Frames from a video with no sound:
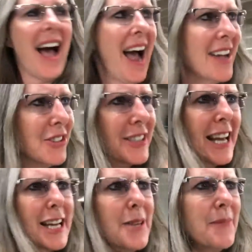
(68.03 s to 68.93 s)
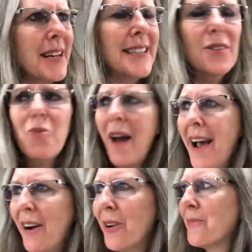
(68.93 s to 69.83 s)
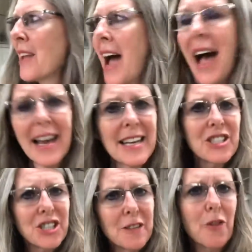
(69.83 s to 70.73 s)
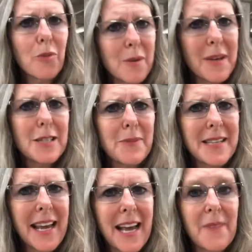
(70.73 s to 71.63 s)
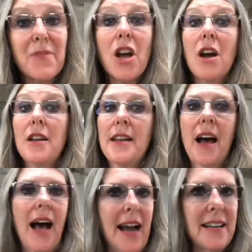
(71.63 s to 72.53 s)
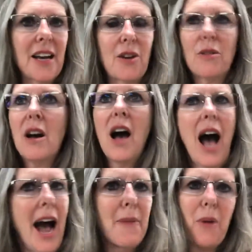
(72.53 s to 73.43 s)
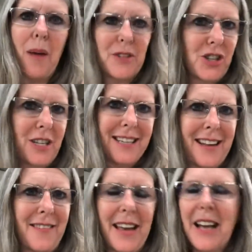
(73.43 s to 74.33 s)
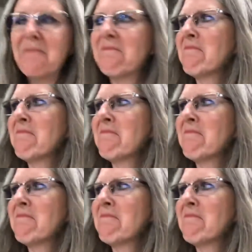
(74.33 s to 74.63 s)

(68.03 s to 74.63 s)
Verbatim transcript: I looked at him and I said, wow, I guess chivalry must be dead. Now I know I probably shouldn't have done that.